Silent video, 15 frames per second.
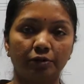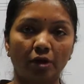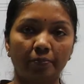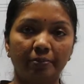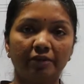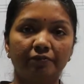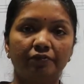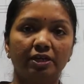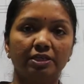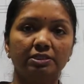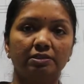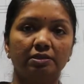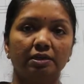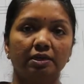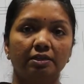topic
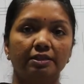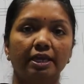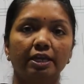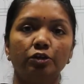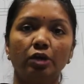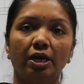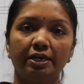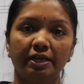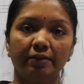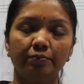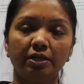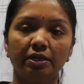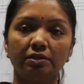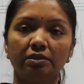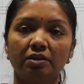first, then
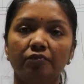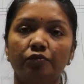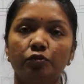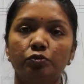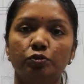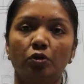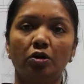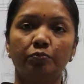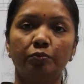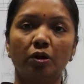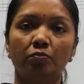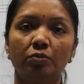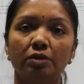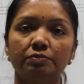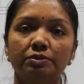attempting the few solved
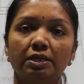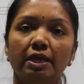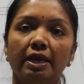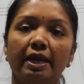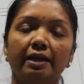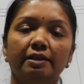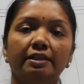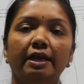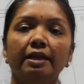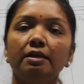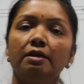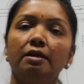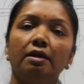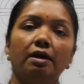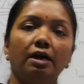problems, and then
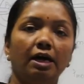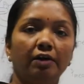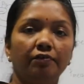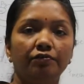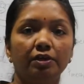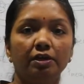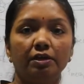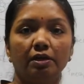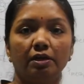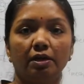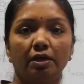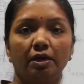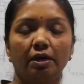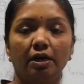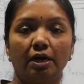after
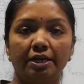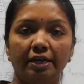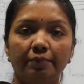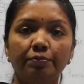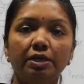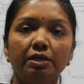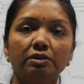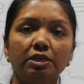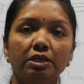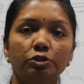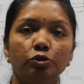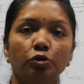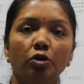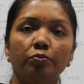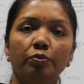attempting the
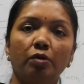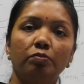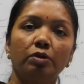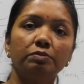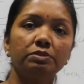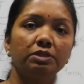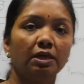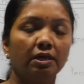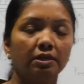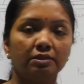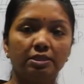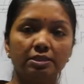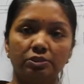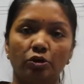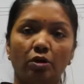unsolved problems,
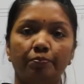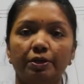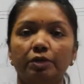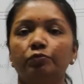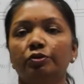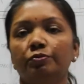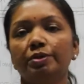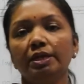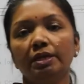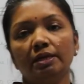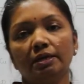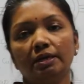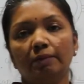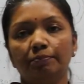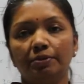this topic will
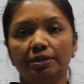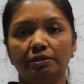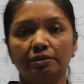be